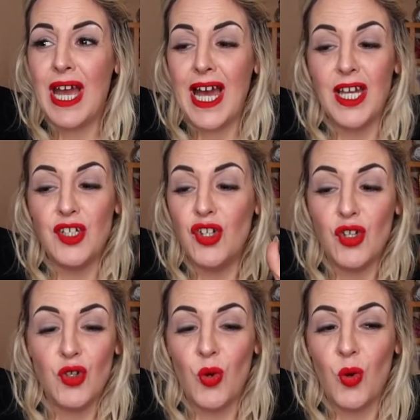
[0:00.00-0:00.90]
and
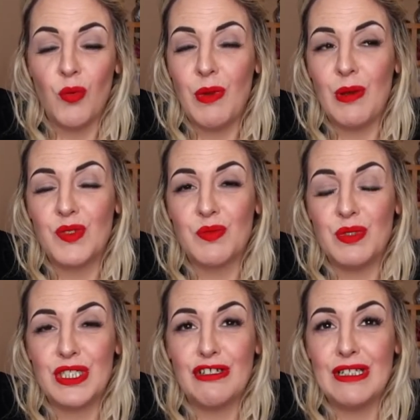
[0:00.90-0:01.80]
no amount of
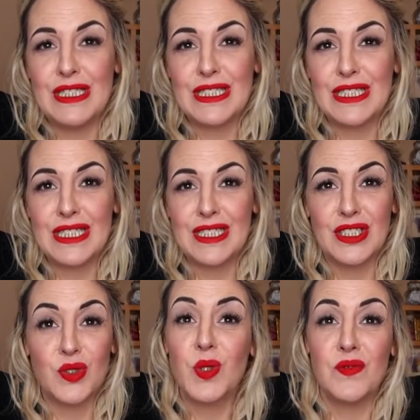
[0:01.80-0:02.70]
materialistic things
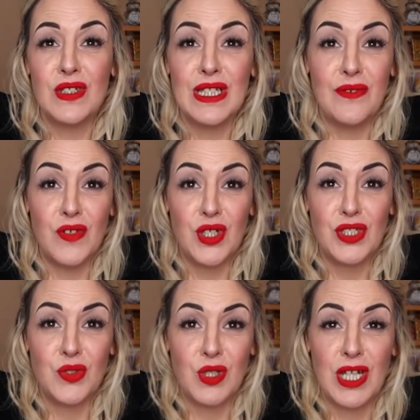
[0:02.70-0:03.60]
is going to fill that
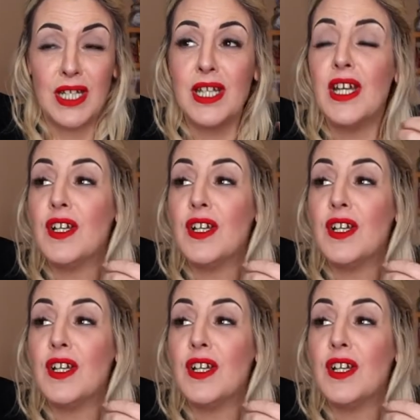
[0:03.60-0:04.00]
void, okay?